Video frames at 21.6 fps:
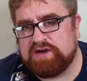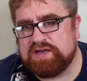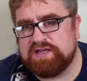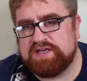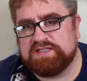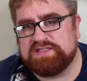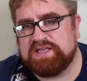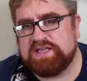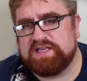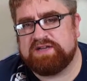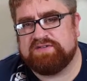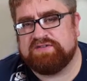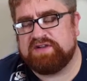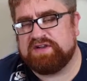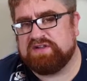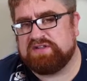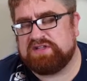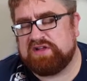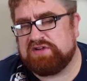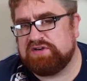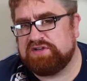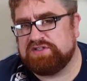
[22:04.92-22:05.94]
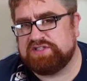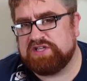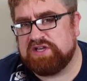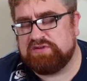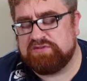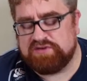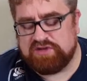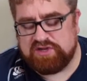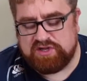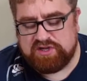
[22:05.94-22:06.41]
to take a vehicle down on its
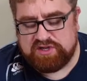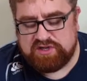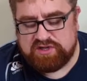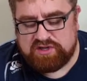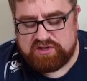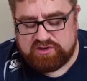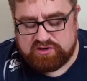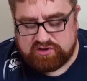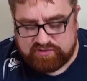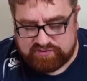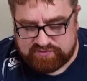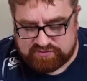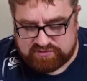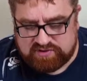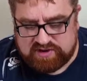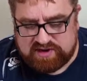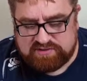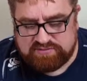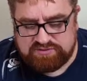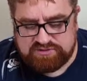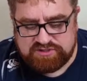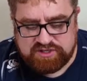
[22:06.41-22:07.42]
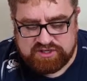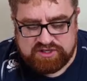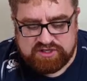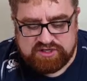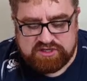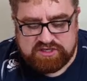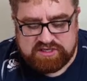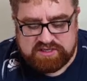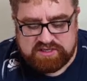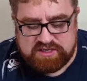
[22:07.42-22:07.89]
own. On the ground,
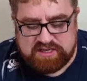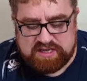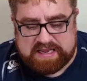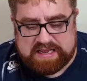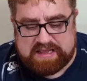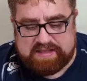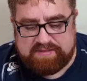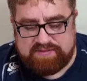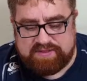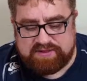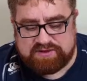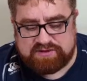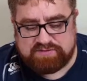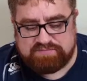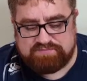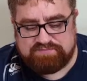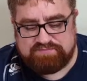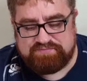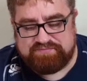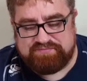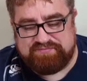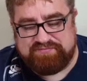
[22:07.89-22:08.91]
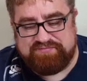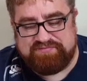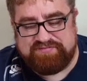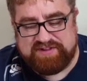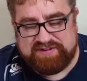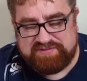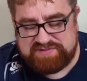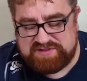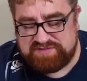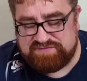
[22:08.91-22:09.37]
they could
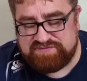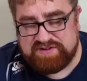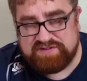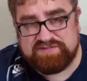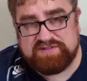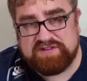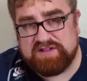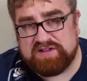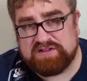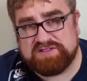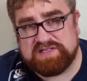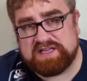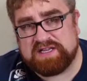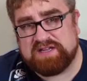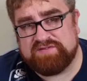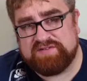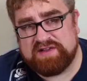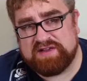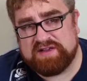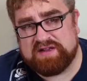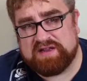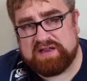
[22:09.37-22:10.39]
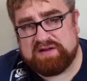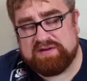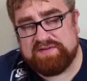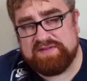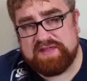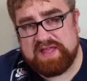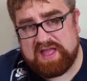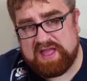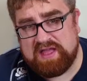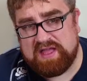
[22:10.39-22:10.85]
50-50. They'll take a vehicle out in
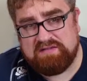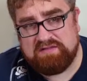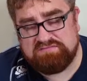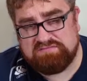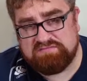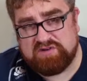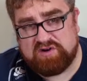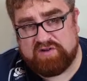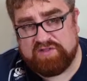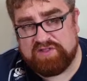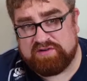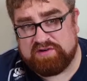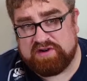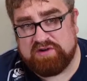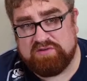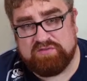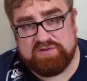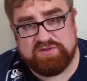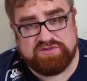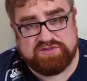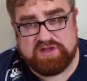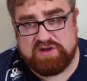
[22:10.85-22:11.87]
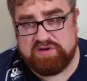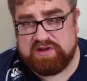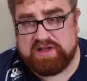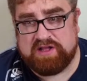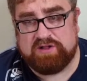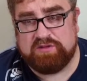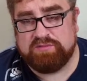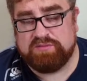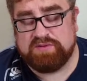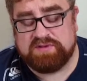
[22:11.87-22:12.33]
the air on their own with no
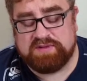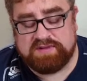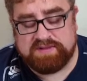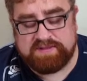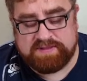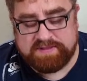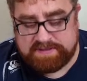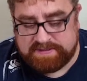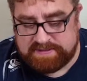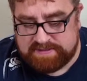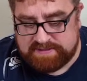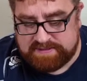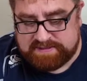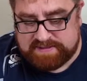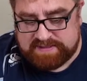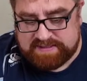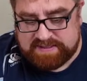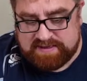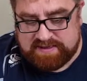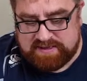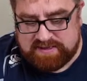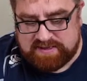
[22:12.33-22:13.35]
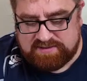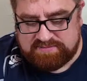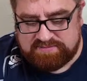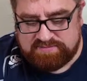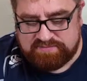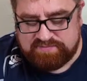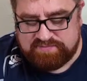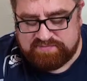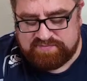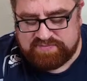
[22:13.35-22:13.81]
help,
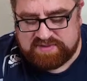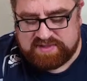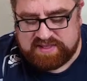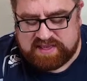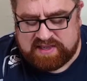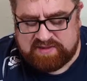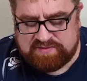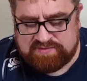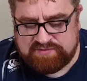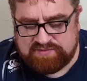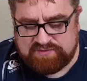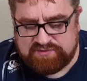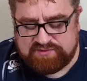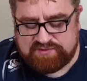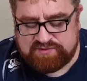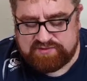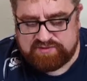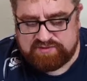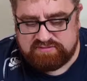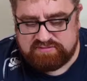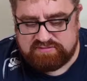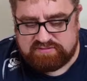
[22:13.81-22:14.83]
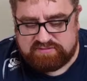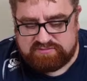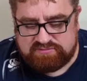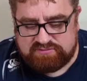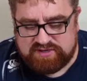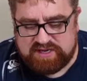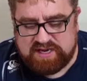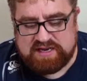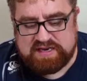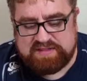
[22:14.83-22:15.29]
and
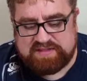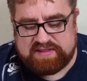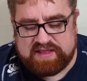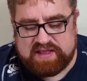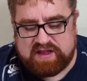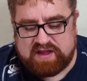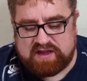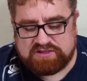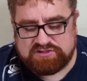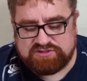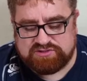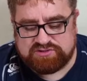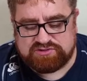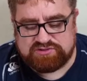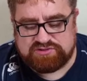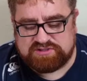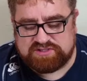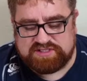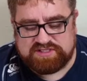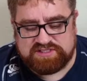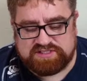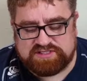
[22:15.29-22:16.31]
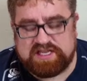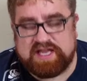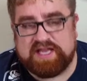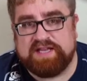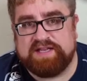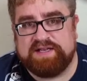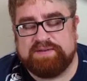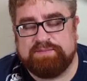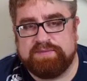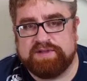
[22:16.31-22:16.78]
really they are just
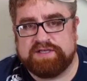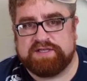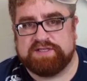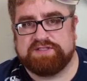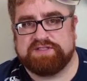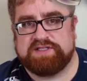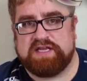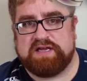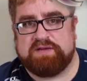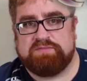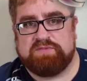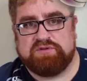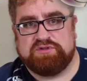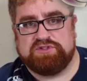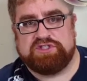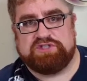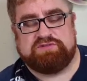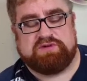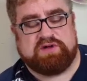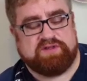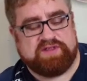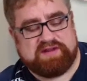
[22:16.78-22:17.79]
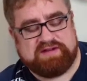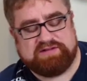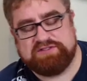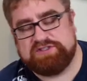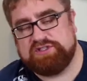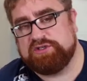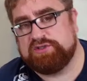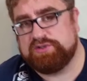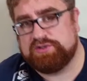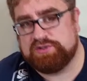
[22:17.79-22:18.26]
insane because they are multi-role. They're
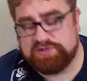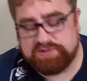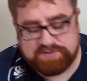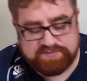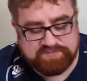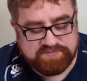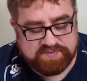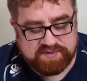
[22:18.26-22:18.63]
anti-horde.